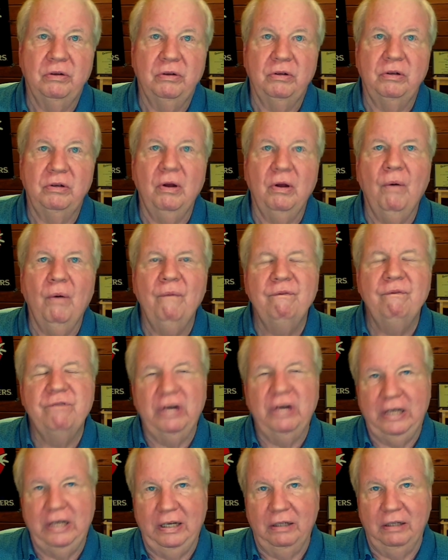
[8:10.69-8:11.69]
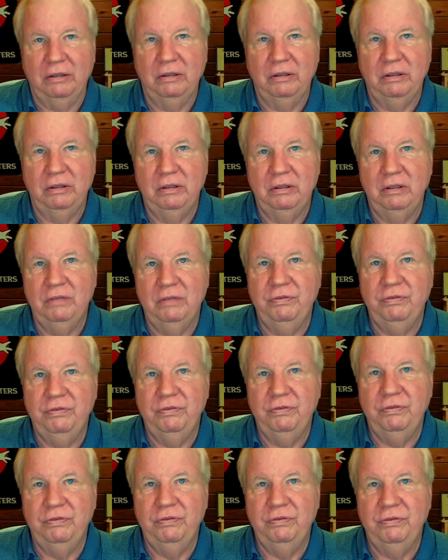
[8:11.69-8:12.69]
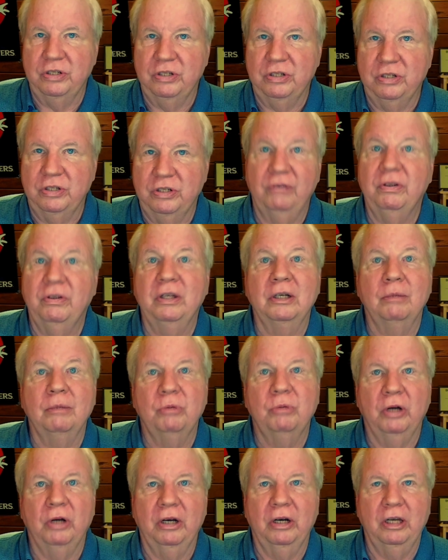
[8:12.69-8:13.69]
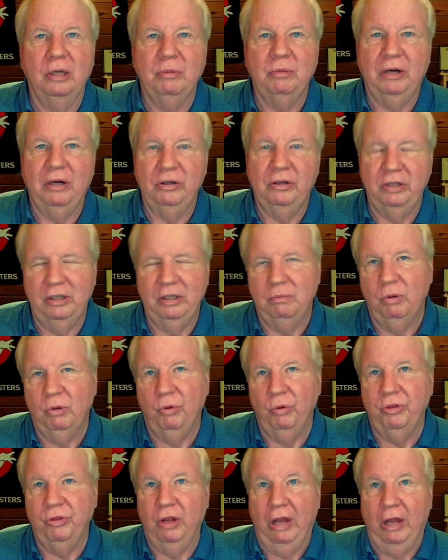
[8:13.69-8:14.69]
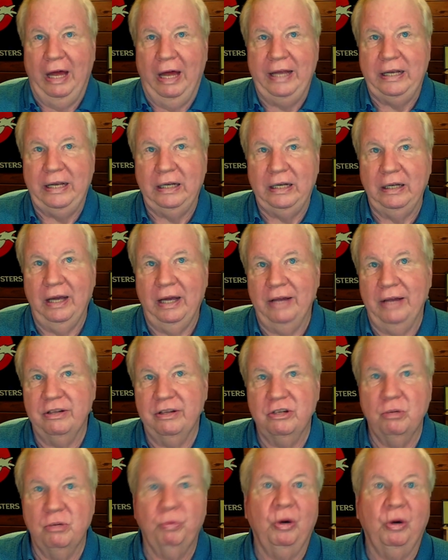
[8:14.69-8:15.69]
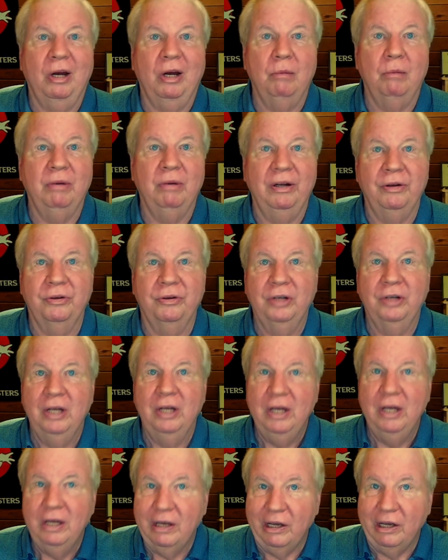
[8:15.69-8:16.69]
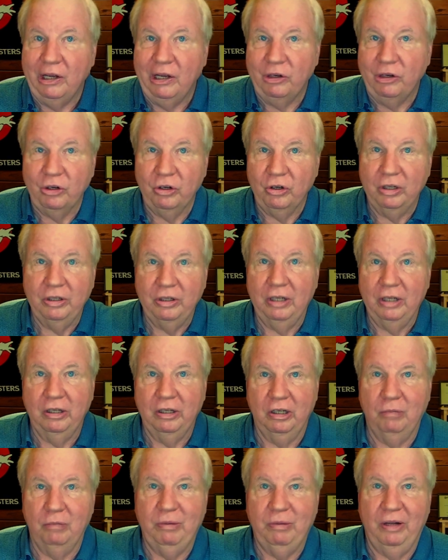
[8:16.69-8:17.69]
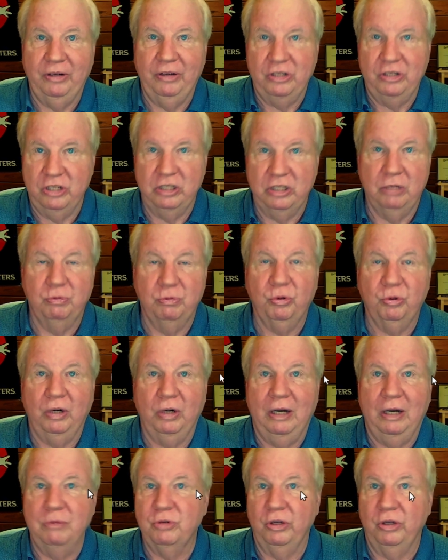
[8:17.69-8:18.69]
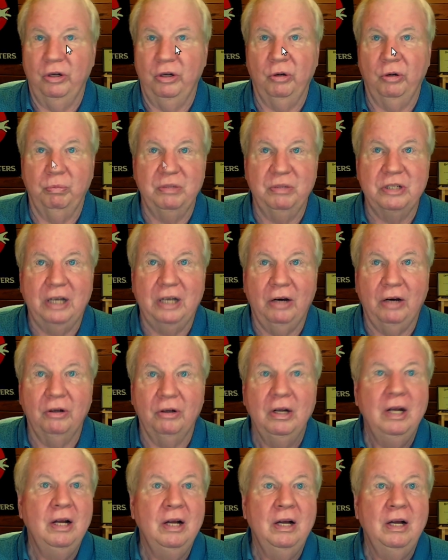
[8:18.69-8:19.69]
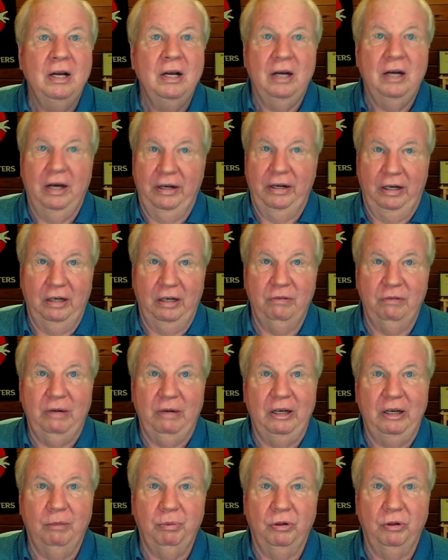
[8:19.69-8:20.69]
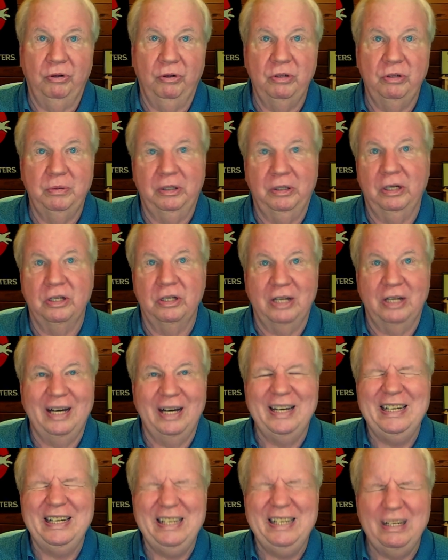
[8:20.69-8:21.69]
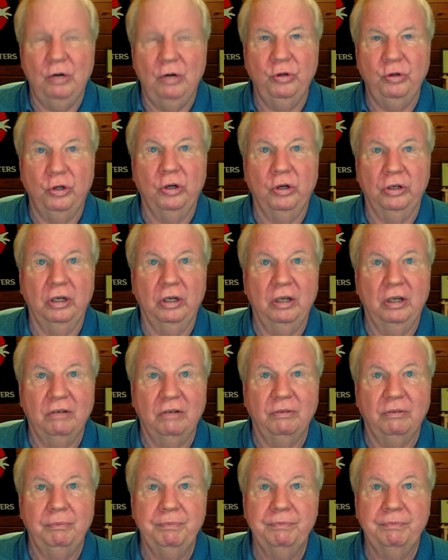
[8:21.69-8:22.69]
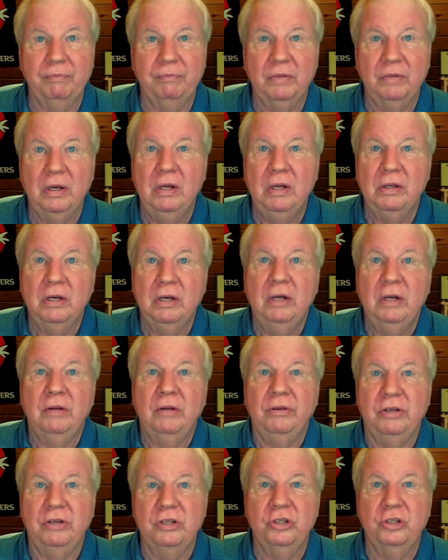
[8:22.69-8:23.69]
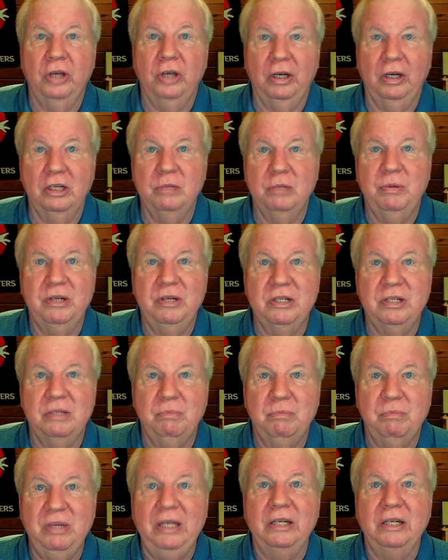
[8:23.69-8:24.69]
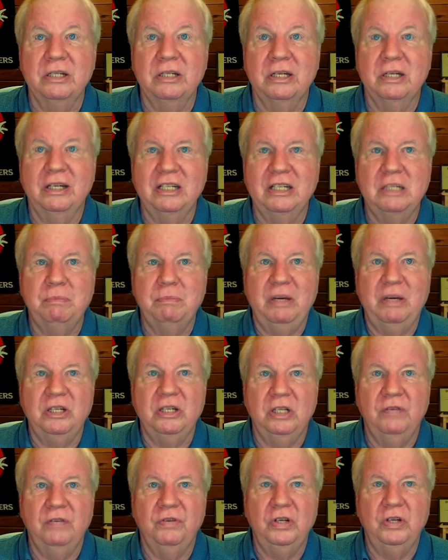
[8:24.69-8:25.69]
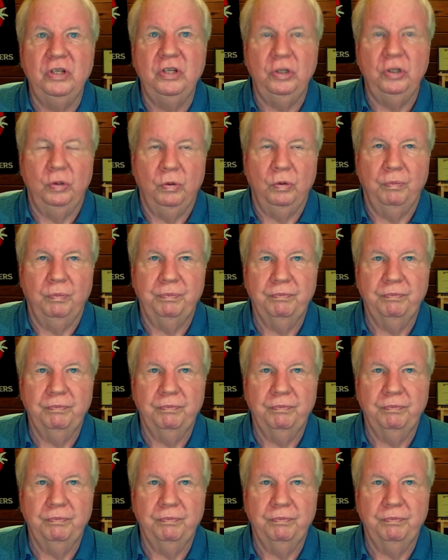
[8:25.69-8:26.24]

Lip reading: Don't forget, if you're interested in everything I'm talking about, to hit both the like and the subscribe buttons and turn on that little bell next to subscribe so you don't miss out on any of my uploads, because I know you're going to love them. This channel is being designed especially for you.